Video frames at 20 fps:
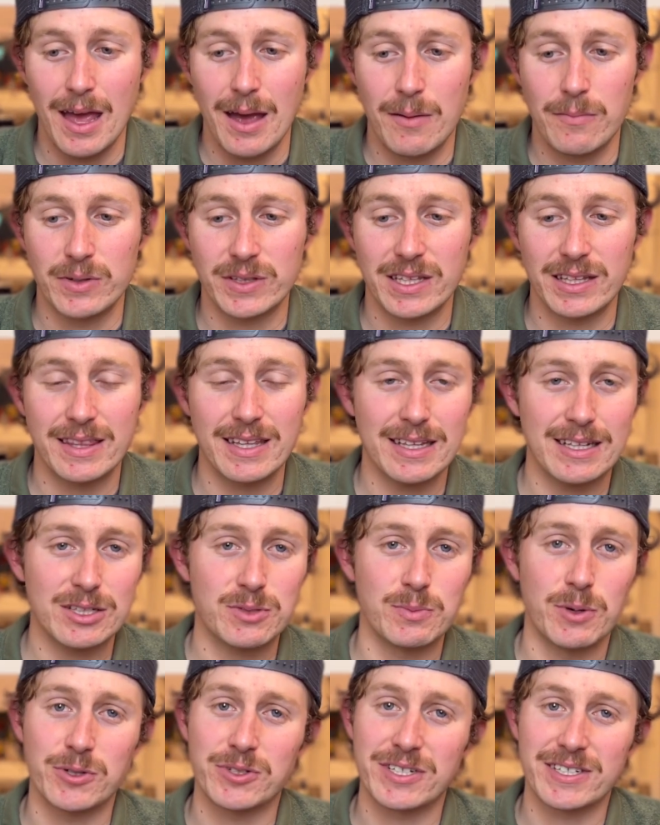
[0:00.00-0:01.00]
But the thing that's
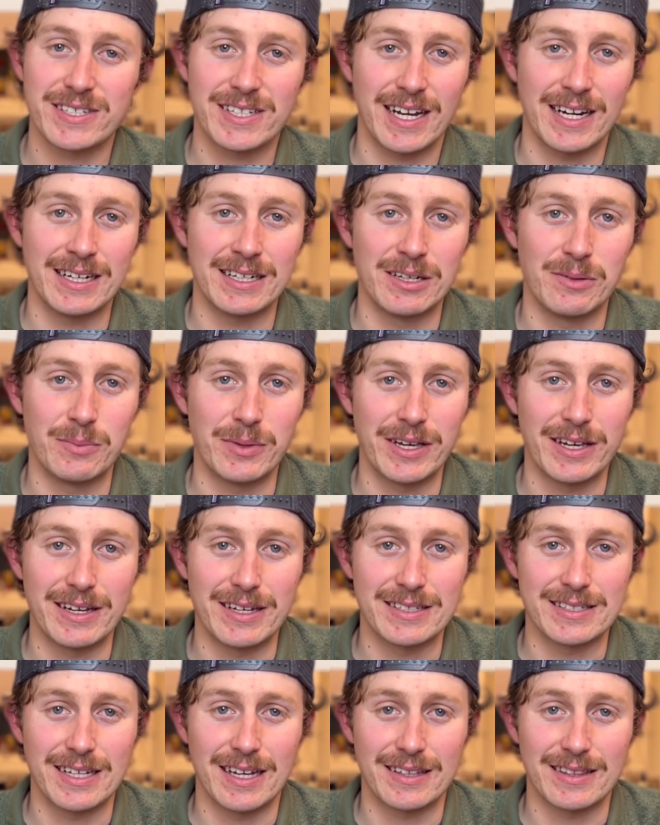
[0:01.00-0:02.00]
most exciting to me
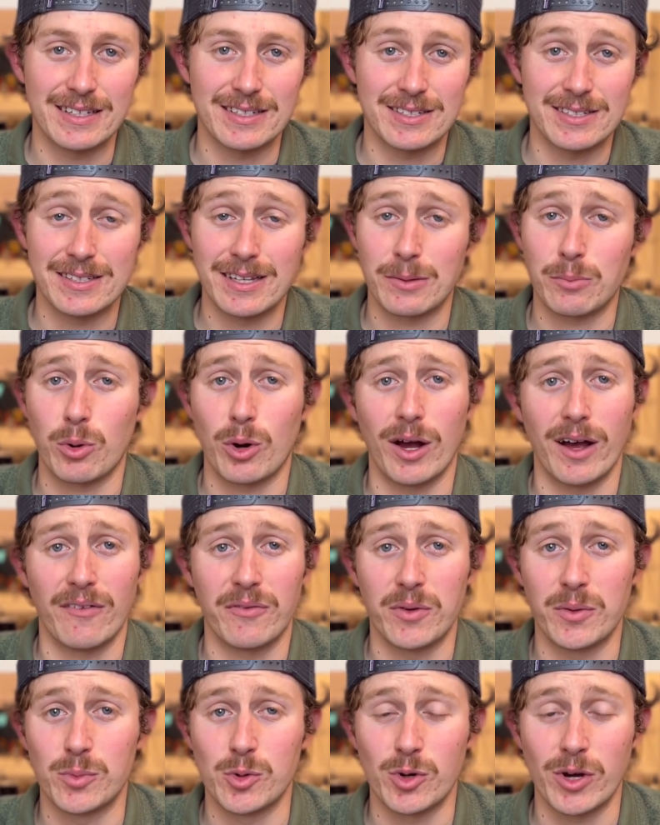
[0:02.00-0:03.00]
is that this is a
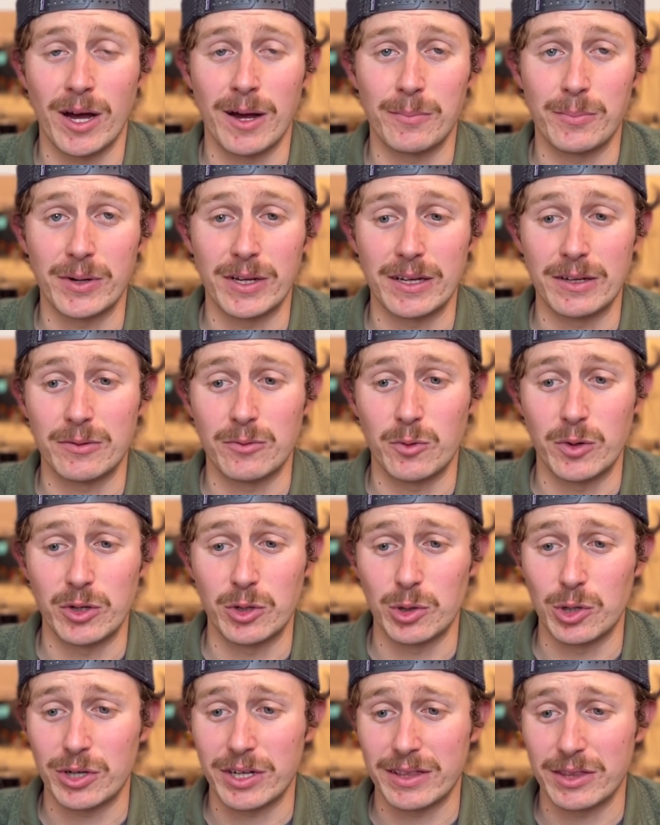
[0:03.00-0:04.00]
profitable company. When
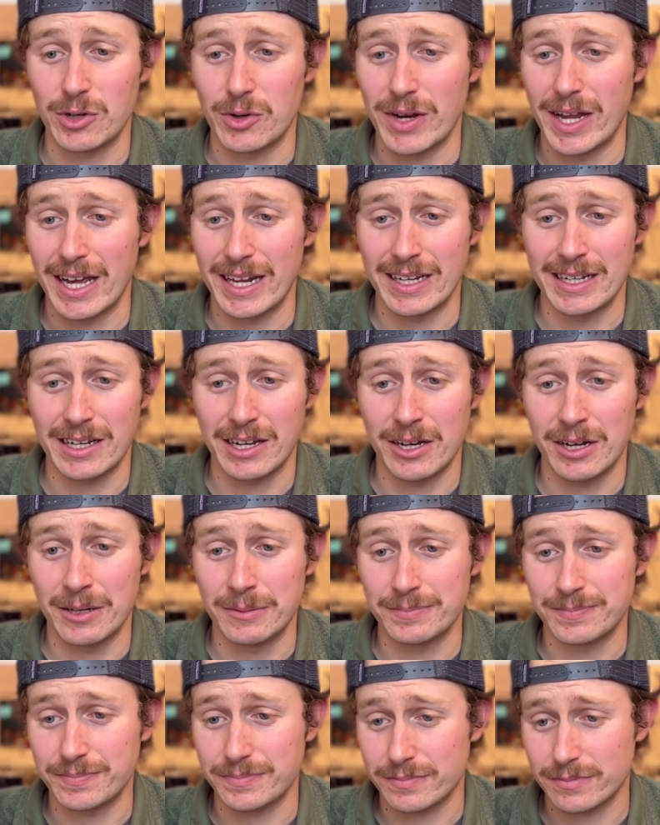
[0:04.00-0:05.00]
you look at their net
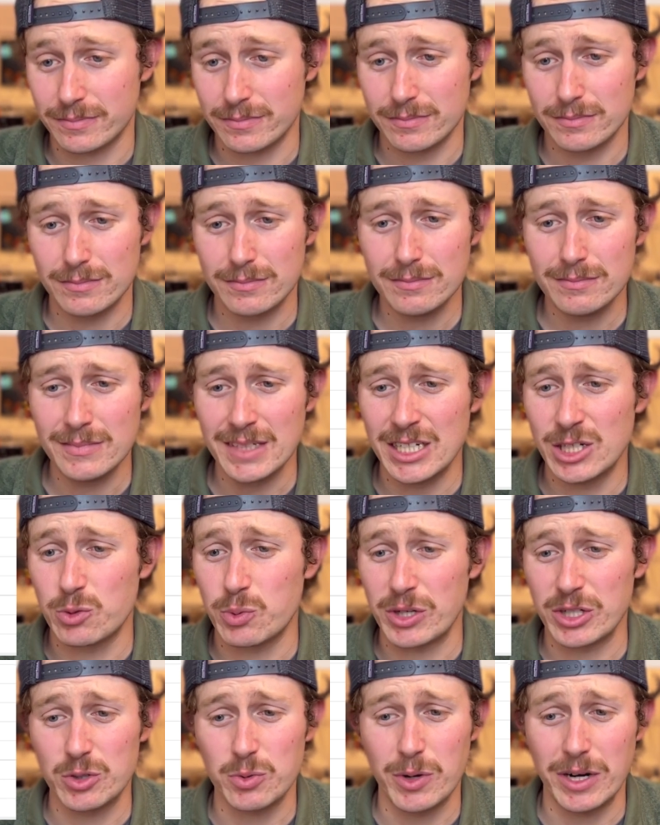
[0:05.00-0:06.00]
income, in
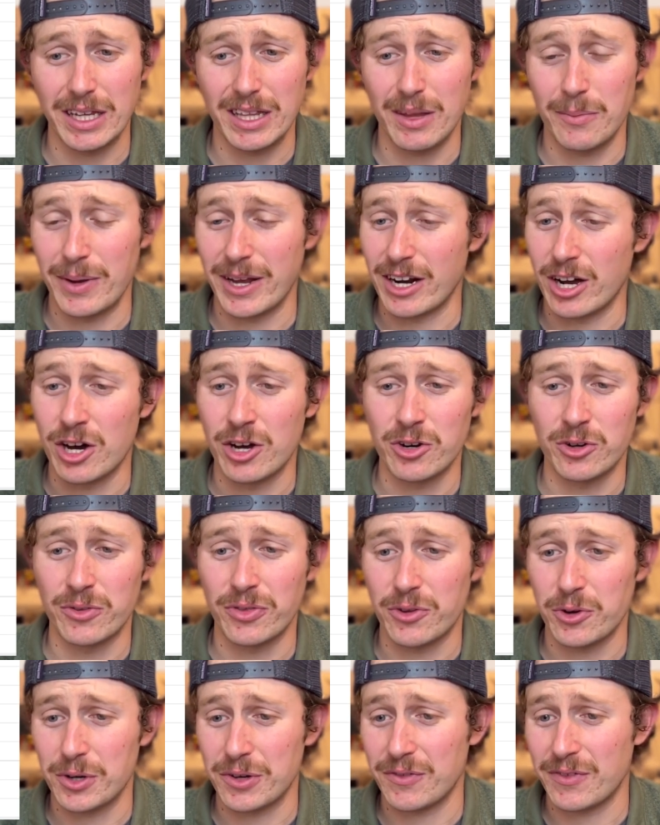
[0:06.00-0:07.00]
2020 they made
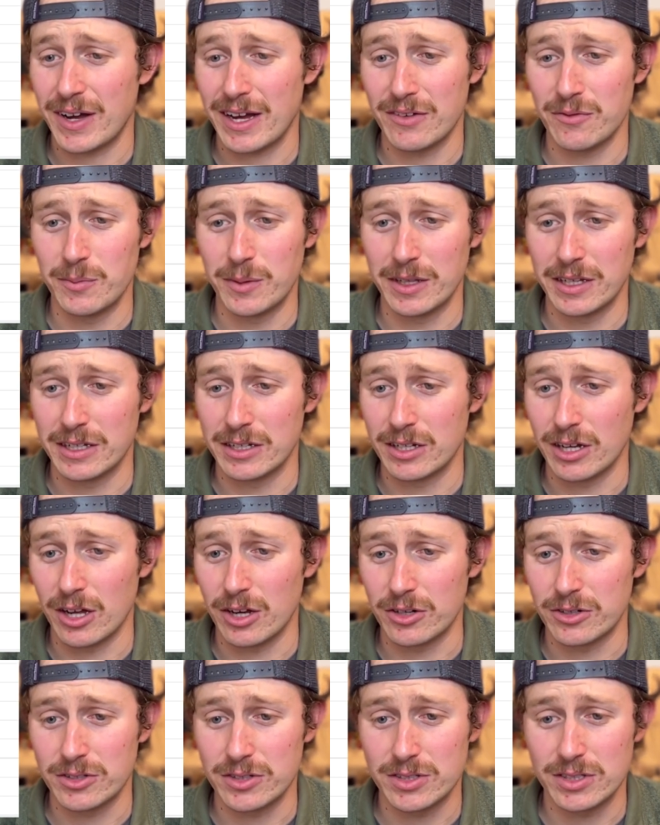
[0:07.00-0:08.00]
$135 million.
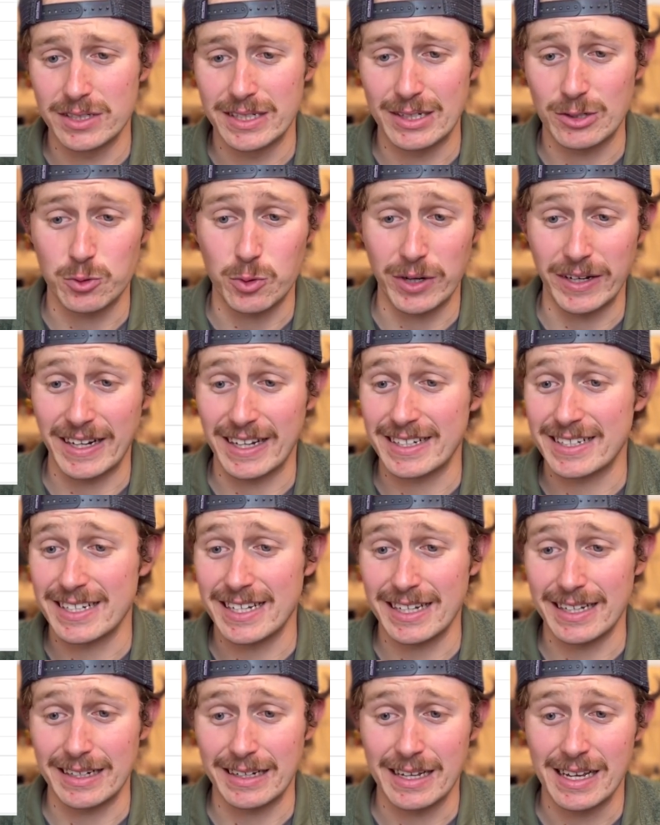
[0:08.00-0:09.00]
In
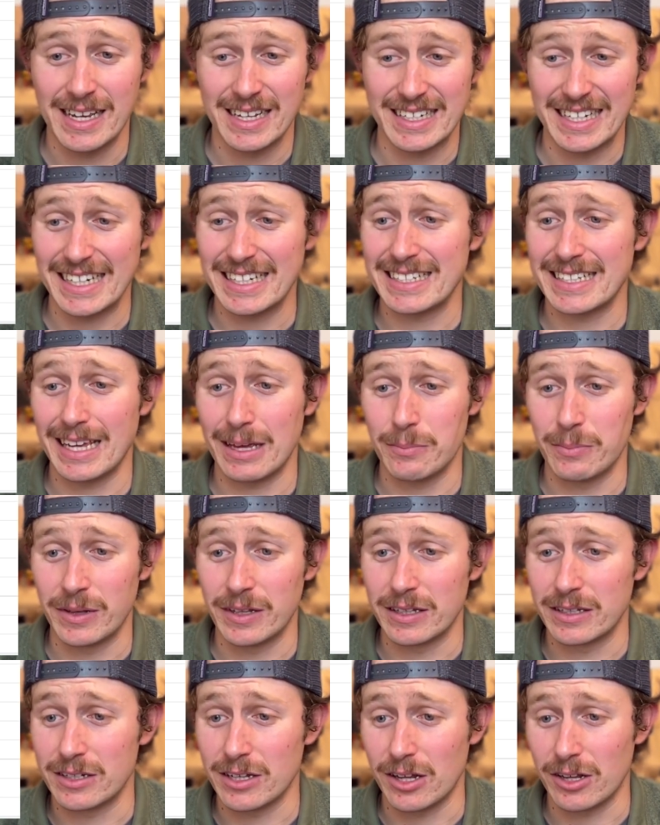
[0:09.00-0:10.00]
2019, $98
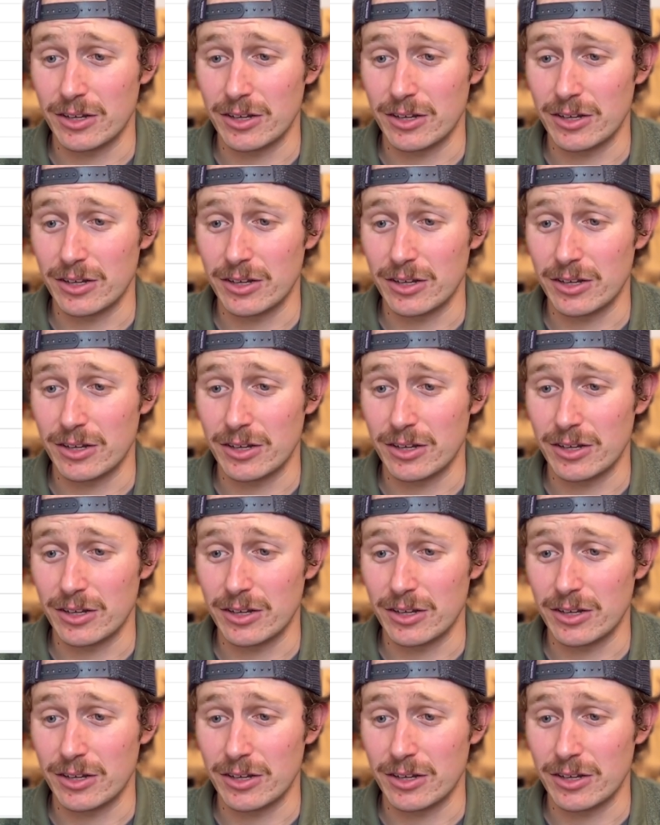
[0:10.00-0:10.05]
million.